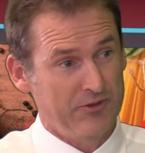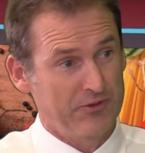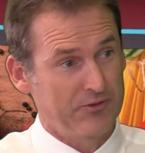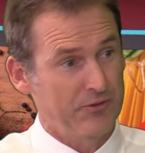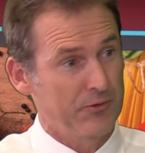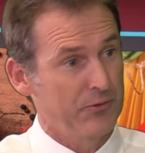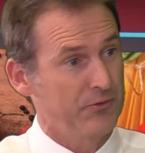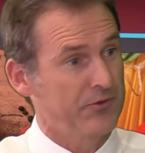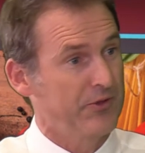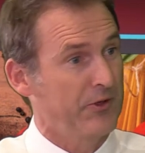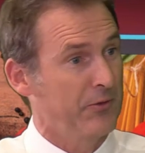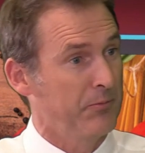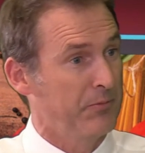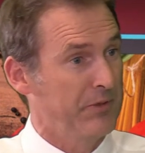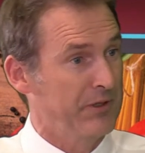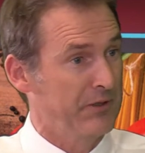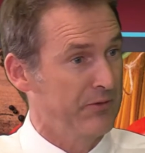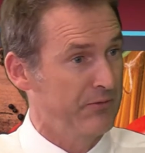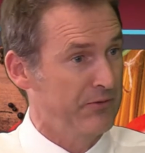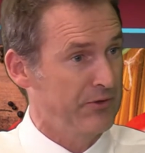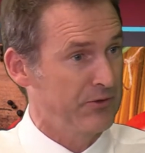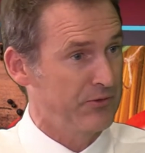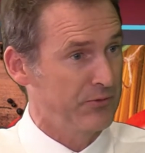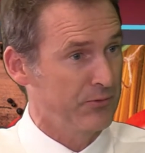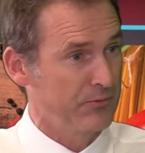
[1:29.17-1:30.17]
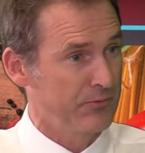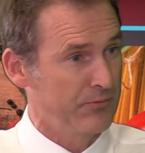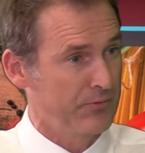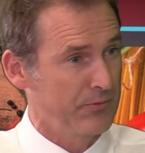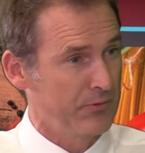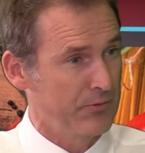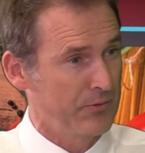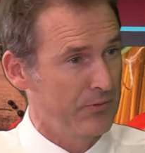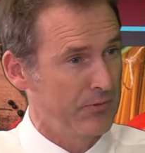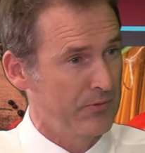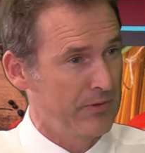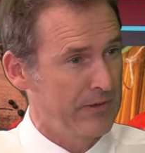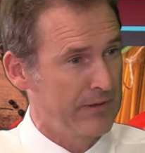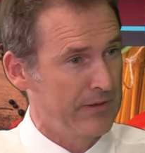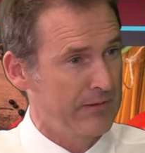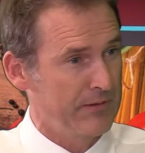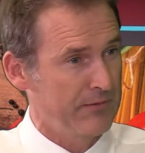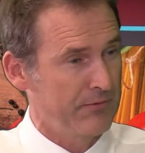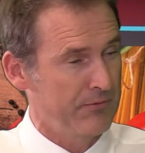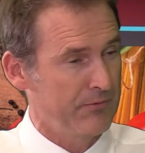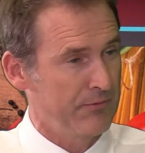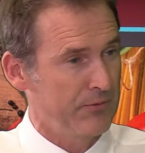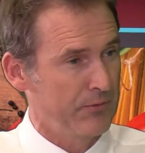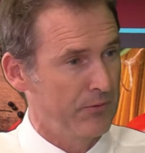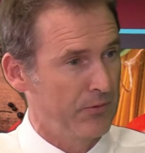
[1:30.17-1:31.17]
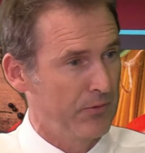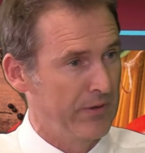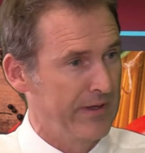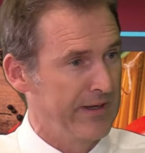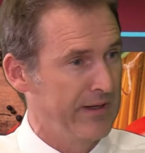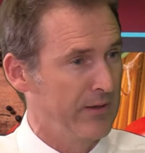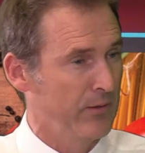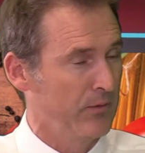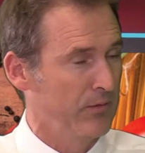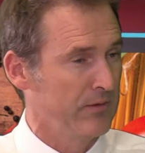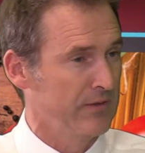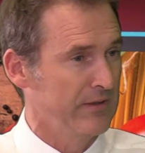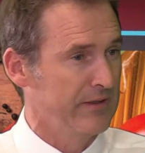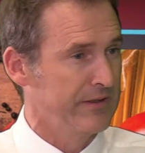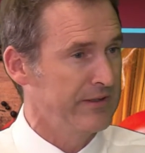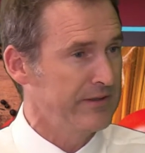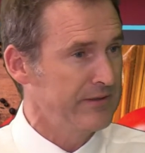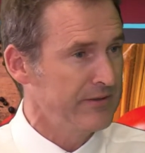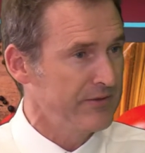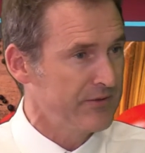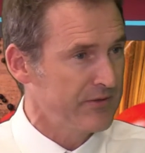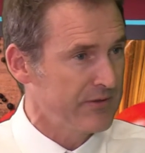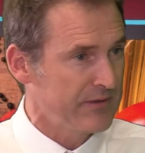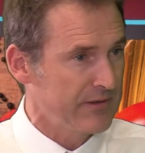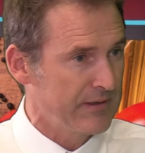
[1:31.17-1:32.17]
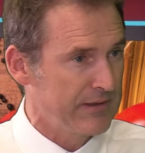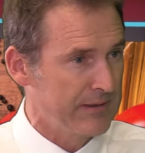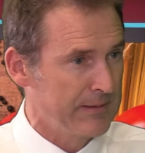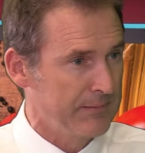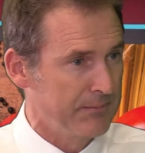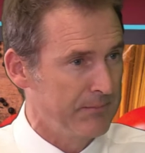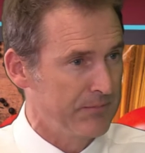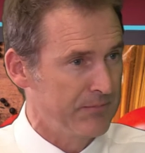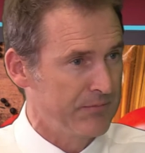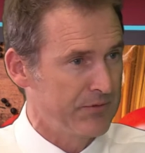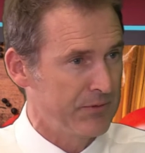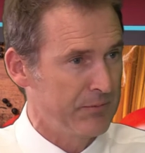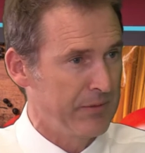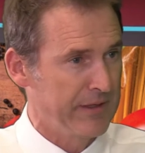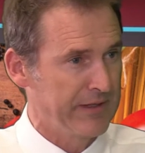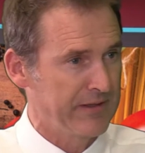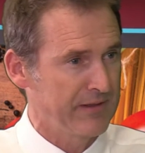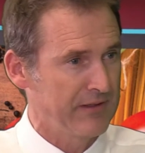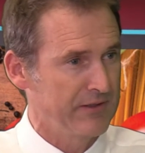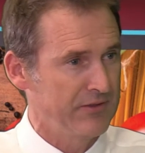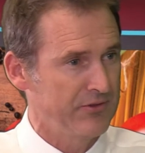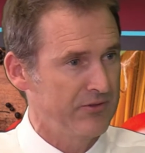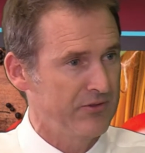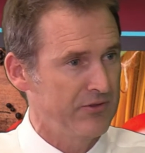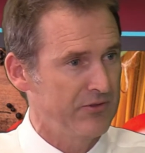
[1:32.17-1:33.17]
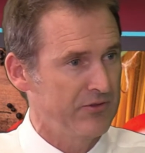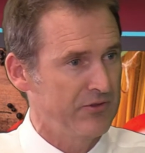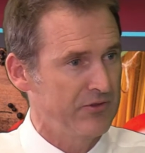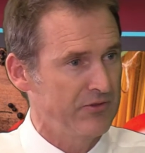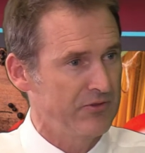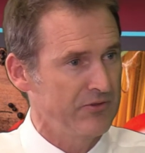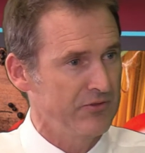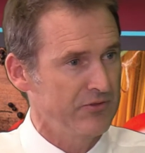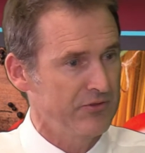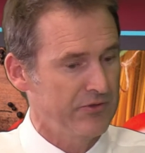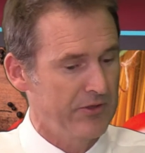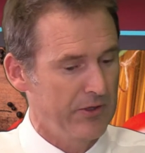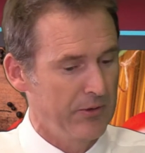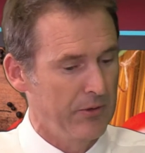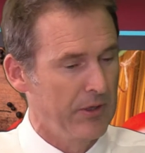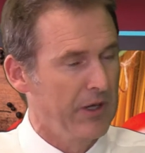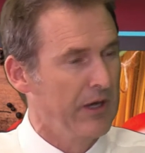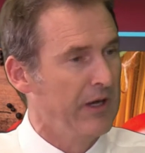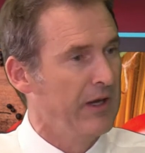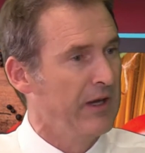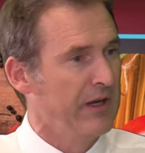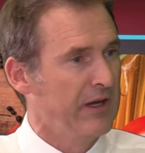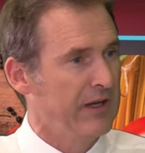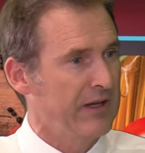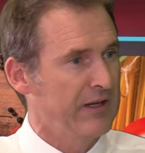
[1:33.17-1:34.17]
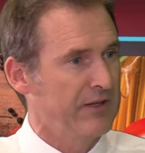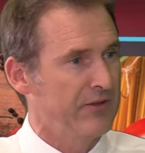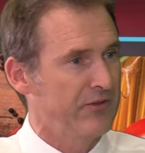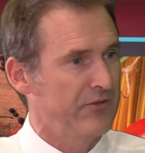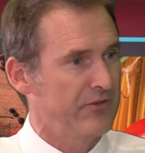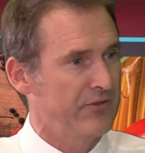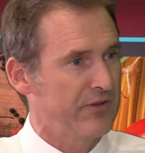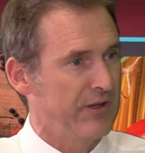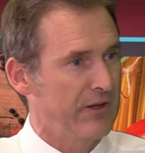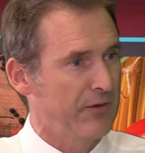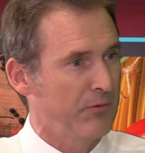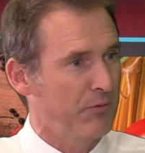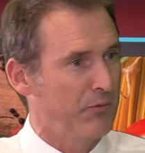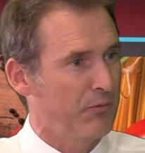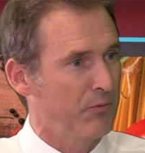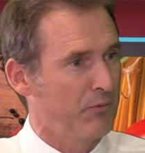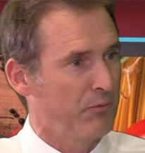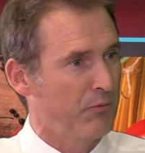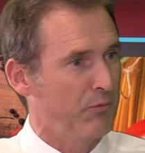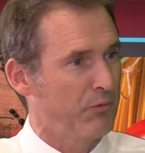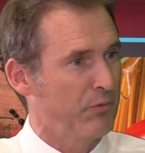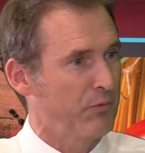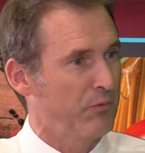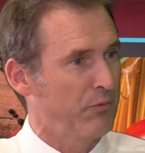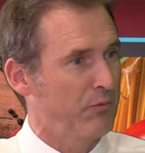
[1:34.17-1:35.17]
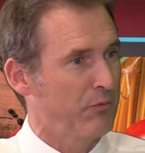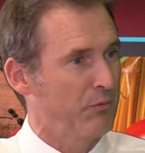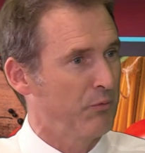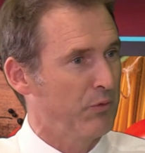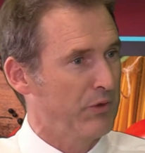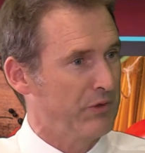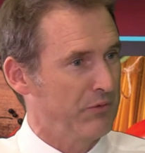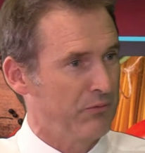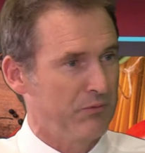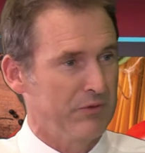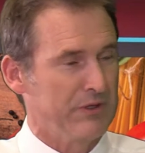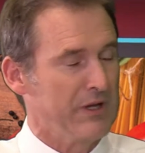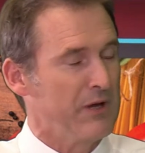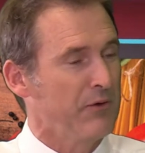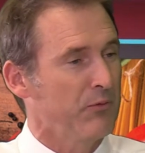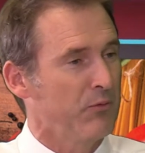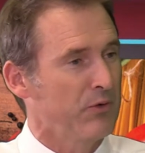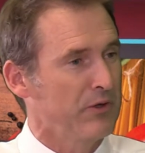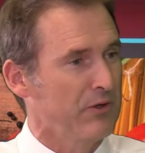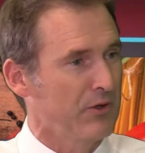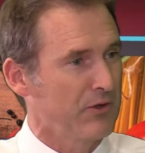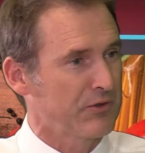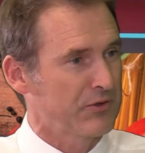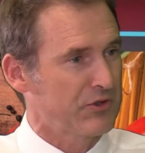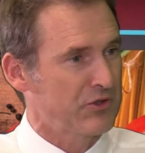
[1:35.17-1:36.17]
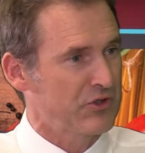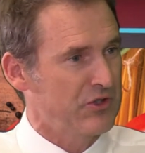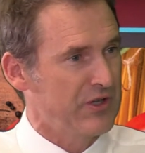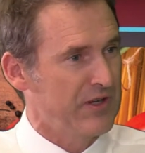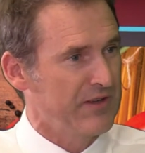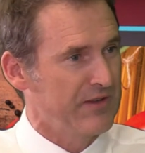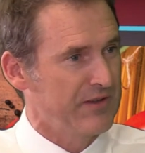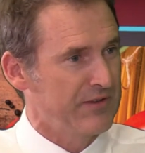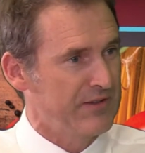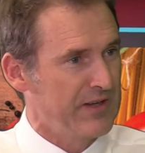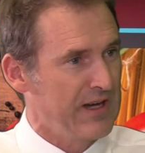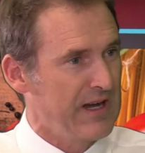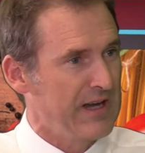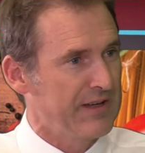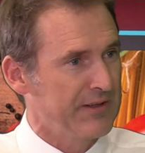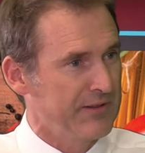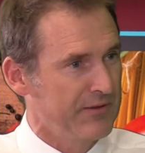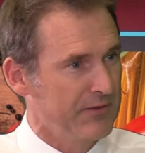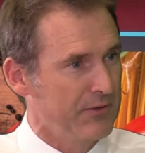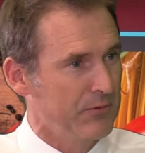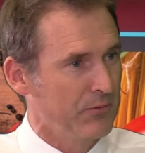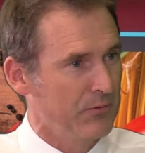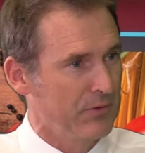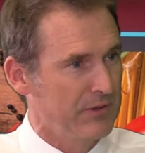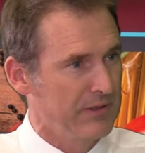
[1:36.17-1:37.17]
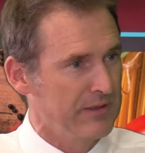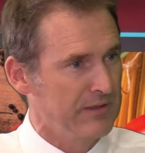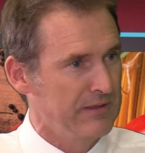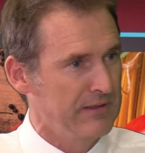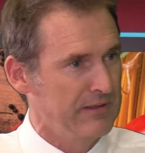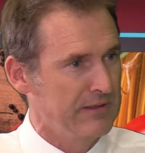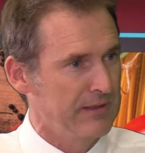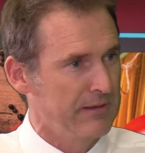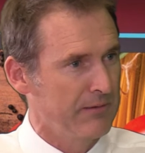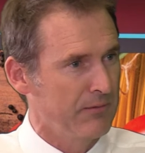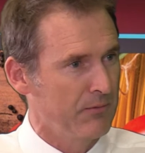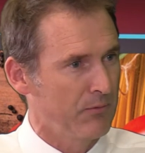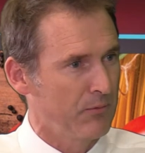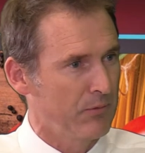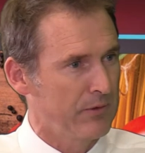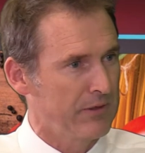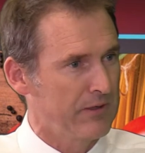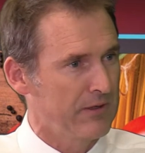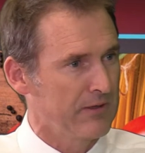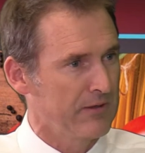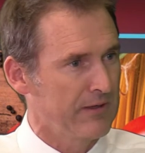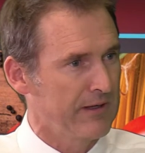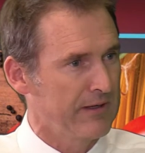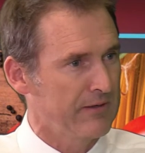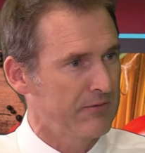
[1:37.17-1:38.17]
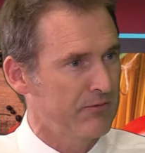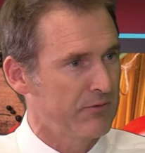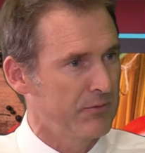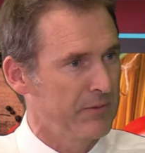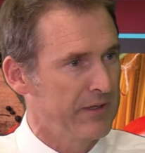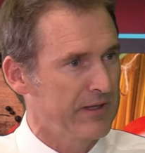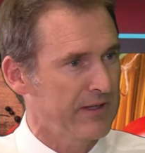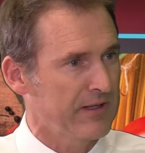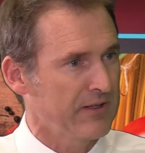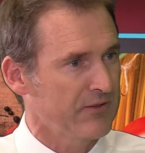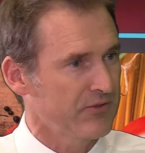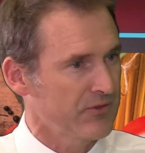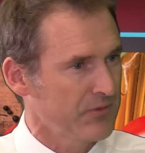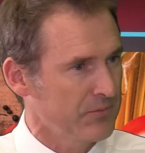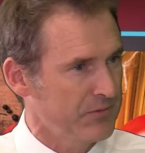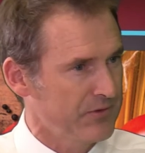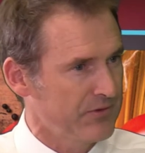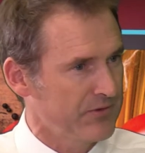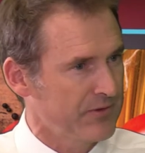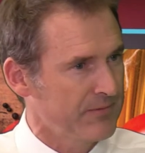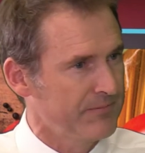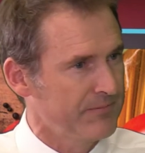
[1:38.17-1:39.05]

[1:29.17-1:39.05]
It's also beneficial for our leaders to make these decisions. So hence we like to share the data that we collate from our customers.